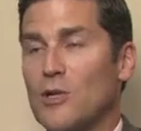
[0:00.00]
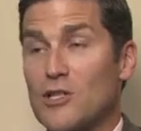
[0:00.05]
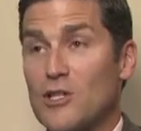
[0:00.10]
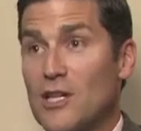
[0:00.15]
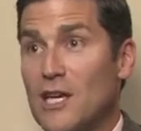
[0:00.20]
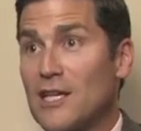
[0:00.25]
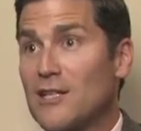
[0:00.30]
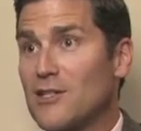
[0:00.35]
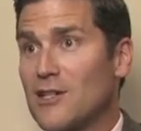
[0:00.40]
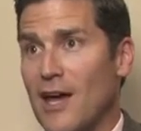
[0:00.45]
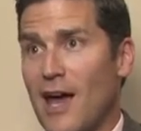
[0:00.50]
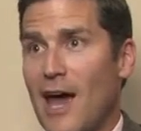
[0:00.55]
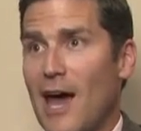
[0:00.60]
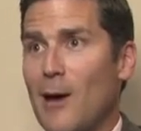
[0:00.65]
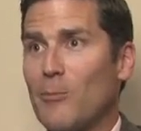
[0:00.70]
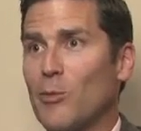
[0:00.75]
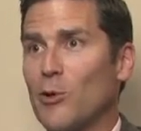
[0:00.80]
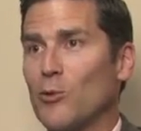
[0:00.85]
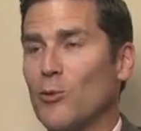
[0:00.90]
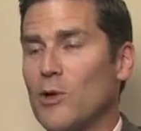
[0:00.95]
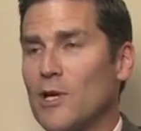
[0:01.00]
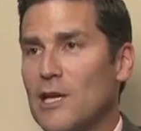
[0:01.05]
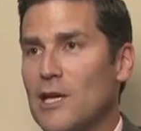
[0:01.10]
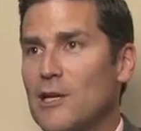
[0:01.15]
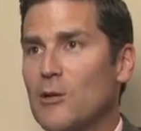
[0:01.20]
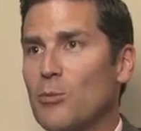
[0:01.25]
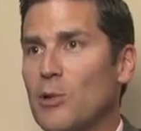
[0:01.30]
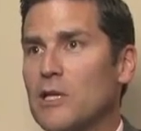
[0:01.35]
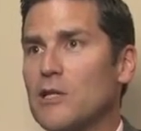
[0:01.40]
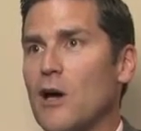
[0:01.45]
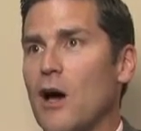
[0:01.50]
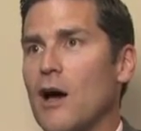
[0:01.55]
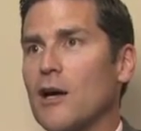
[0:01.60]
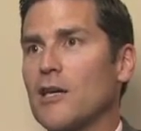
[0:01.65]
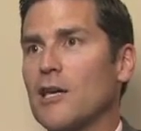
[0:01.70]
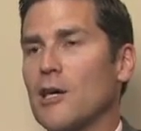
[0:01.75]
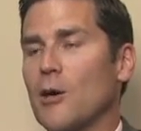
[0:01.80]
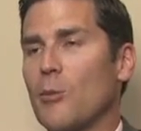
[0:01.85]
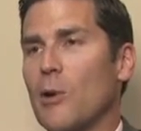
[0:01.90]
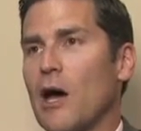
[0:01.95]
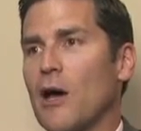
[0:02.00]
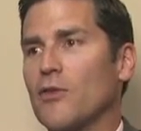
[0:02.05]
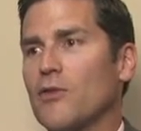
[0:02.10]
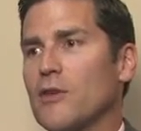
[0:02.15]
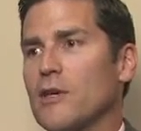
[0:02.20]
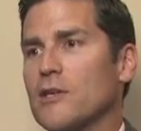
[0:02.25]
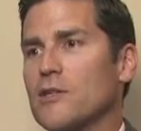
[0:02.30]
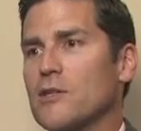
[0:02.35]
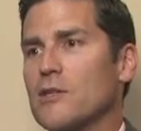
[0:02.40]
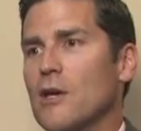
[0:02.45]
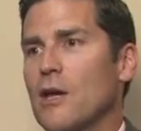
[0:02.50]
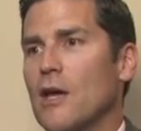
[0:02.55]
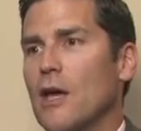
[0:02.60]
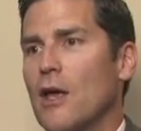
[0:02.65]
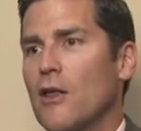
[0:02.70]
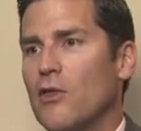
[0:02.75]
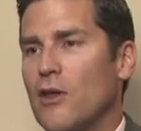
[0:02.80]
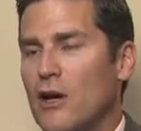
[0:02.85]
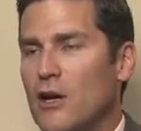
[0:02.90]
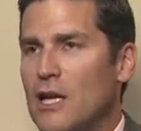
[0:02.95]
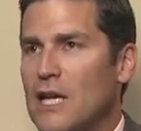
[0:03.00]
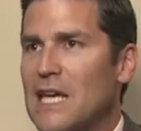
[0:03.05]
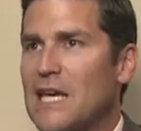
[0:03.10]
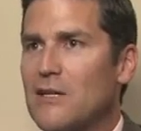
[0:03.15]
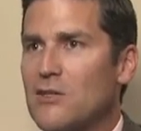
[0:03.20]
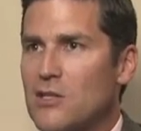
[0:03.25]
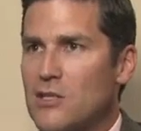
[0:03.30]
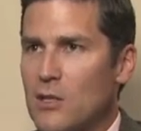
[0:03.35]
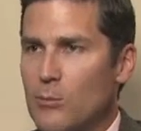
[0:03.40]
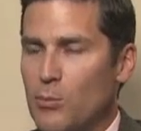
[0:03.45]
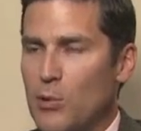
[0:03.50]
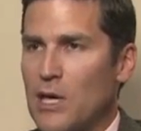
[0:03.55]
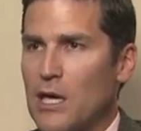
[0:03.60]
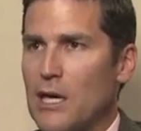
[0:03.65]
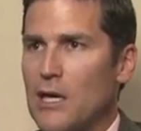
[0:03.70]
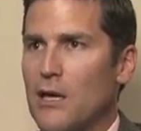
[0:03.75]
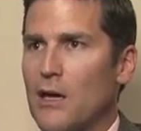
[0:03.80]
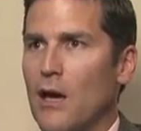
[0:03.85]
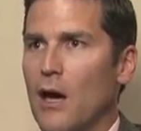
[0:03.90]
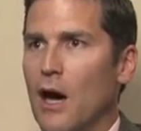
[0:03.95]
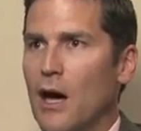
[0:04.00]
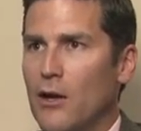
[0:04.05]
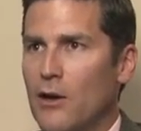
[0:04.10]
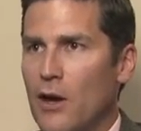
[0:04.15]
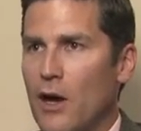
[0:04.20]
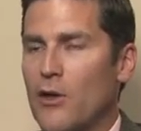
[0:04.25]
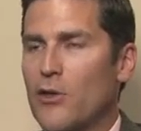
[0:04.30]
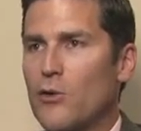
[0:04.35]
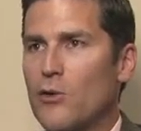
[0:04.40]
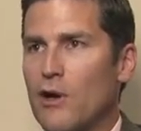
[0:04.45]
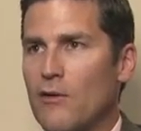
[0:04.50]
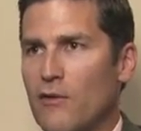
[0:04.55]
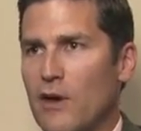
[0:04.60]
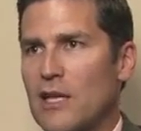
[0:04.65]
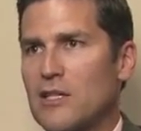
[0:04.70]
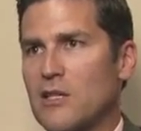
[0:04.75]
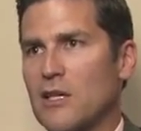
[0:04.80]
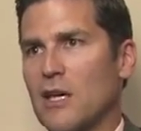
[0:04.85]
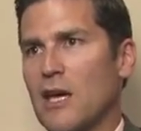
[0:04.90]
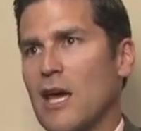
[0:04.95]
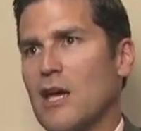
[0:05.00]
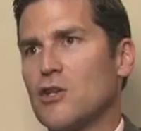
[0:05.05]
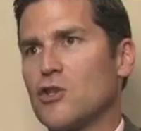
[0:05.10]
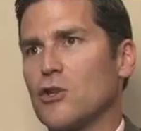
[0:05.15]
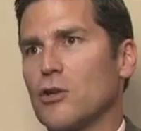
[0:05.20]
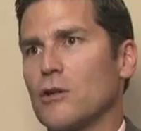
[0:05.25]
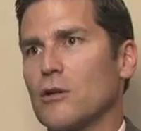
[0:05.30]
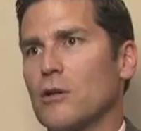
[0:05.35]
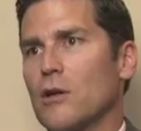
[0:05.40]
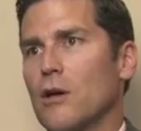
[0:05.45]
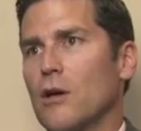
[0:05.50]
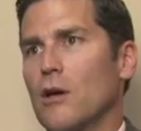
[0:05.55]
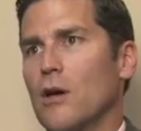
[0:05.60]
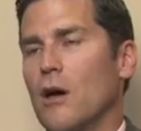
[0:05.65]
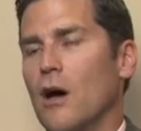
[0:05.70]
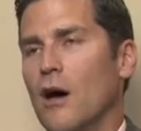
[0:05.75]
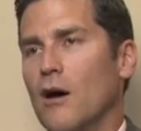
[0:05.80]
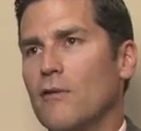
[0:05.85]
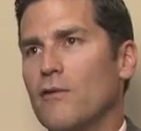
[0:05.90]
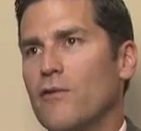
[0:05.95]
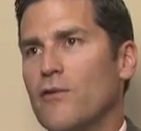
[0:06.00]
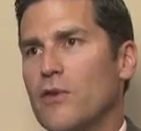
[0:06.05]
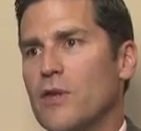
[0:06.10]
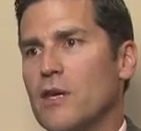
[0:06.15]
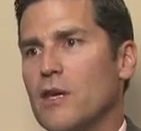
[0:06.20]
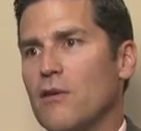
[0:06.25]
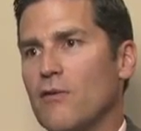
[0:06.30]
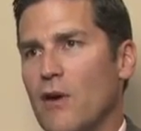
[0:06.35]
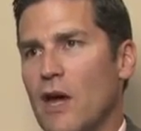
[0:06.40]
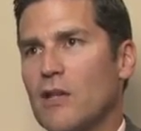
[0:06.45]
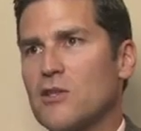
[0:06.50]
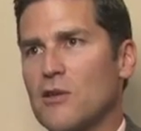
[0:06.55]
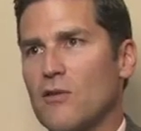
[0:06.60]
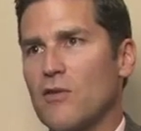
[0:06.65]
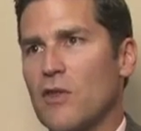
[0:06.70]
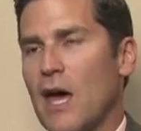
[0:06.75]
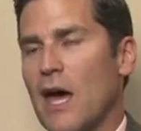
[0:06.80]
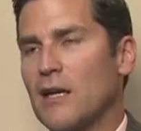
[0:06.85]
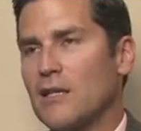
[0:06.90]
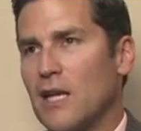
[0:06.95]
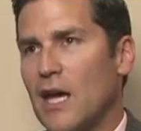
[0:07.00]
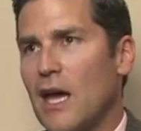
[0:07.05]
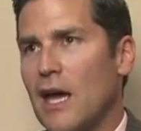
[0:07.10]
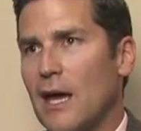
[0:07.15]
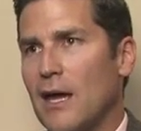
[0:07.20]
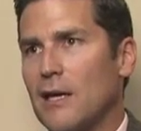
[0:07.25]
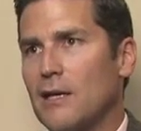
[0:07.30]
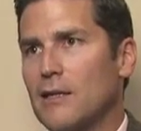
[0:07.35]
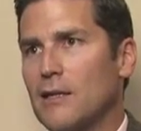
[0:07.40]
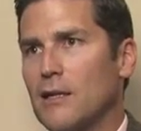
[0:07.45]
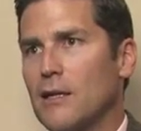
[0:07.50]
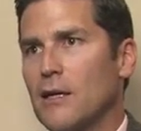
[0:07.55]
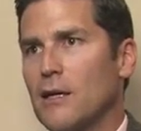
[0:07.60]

needs to happen. We need to be talking about this. There needs to be another investigation of the events of that day.